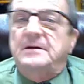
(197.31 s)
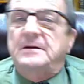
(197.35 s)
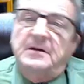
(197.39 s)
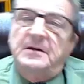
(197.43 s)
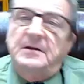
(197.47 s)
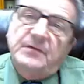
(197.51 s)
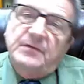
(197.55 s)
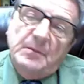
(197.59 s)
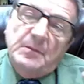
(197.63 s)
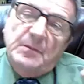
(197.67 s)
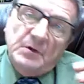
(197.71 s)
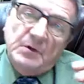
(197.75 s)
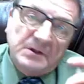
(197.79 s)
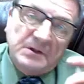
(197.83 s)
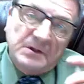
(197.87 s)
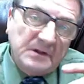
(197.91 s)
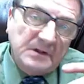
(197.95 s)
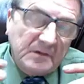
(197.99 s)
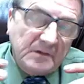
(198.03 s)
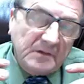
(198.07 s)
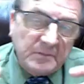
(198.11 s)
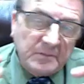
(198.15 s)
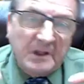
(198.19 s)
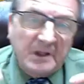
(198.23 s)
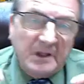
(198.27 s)
If I'm looking
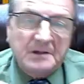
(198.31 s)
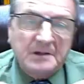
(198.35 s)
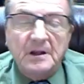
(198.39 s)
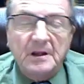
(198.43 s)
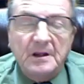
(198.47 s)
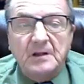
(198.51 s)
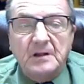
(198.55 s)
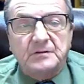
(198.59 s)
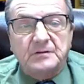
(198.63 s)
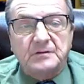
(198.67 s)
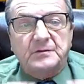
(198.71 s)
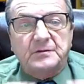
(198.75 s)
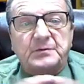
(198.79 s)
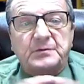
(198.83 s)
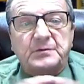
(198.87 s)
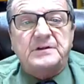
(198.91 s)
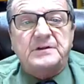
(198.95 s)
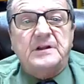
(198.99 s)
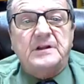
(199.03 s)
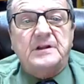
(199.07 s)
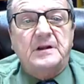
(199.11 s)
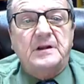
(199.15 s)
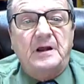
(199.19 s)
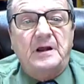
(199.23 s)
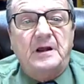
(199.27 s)
at men,
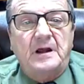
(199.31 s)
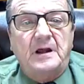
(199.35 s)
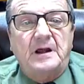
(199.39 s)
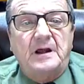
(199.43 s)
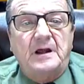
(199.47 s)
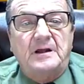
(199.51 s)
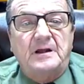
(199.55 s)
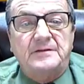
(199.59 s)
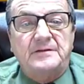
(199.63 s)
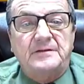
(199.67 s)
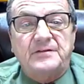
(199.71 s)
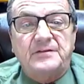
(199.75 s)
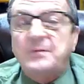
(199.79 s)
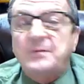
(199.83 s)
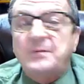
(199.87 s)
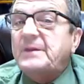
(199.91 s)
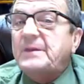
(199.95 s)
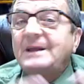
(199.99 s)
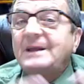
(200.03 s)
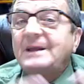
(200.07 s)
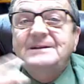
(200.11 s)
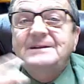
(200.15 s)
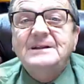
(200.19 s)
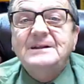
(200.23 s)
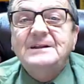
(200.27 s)
from
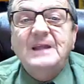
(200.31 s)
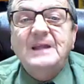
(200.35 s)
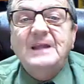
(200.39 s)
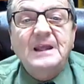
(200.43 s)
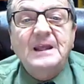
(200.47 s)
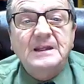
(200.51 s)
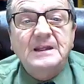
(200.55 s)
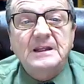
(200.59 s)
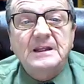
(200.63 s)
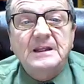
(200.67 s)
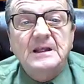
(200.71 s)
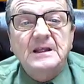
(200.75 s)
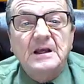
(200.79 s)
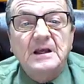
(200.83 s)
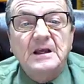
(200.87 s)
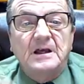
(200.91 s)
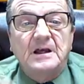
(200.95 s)
1980,